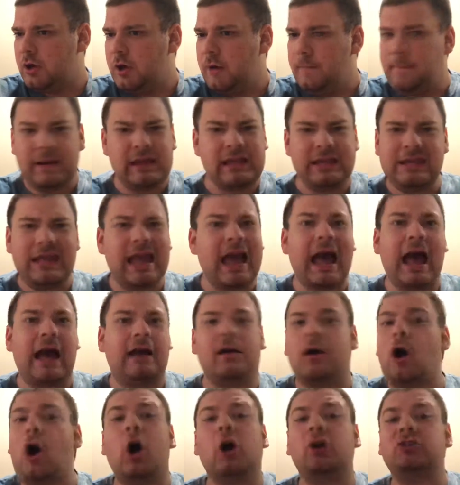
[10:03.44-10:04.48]
But yeah,
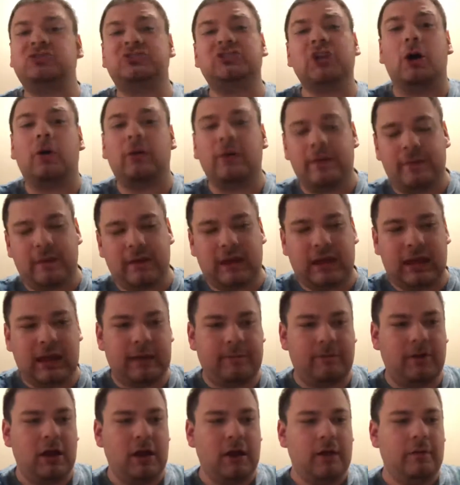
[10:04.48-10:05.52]
also in the
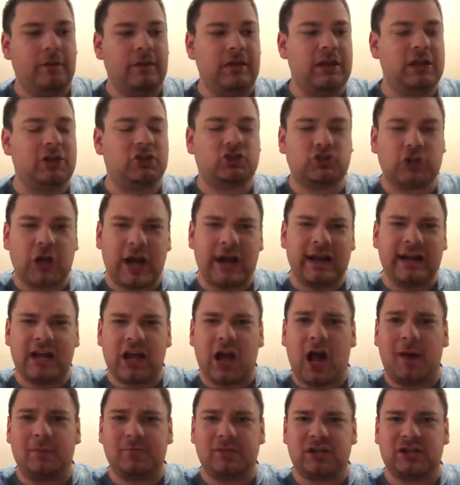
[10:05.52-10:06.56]
game, the shiny
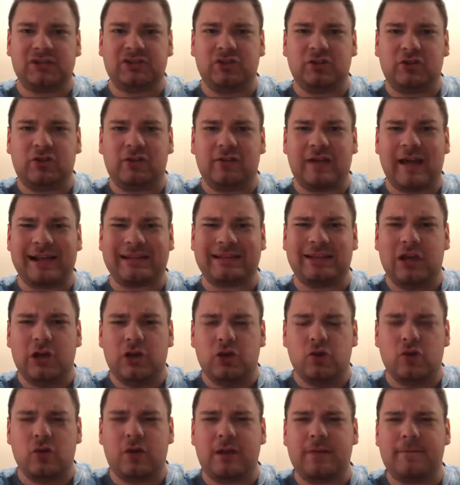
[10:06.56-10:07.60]
objects you collect,
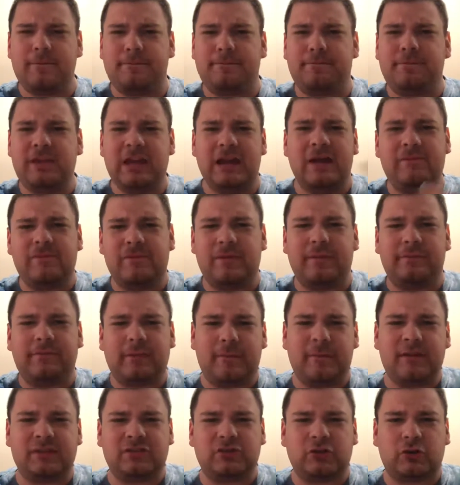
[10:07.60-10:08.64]
you can give them to
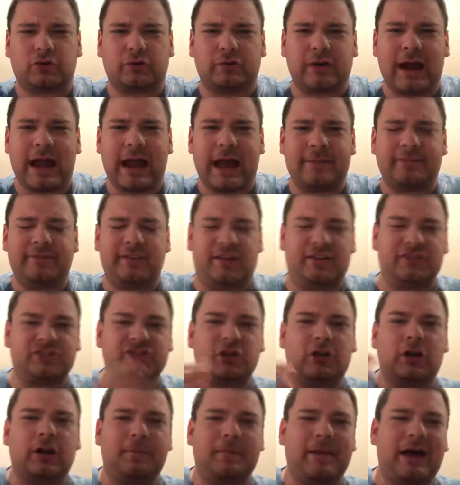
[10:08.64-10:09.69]
Mr. Krabs a
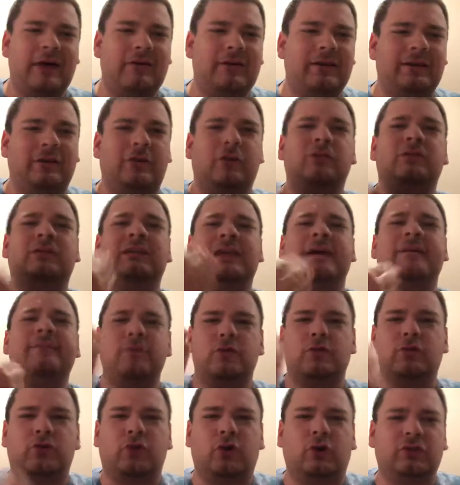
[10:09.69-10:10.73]
certain amount and he'll give
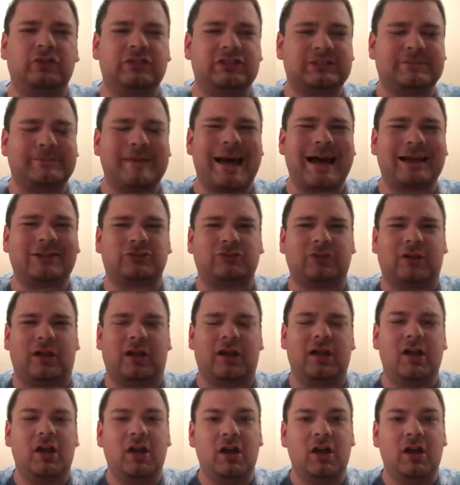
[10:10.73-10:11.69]
you a golden spatula.